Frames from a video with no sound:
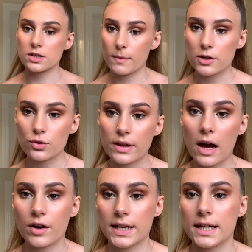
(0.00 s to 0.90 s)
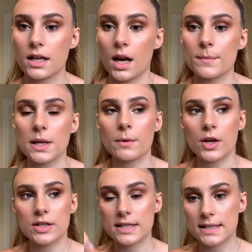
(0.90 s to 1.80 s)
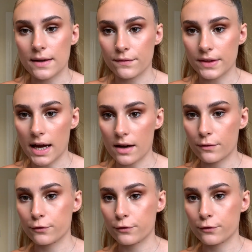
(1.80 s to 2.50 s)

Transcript: to make sure there aren't any clumps, I'm going to sift that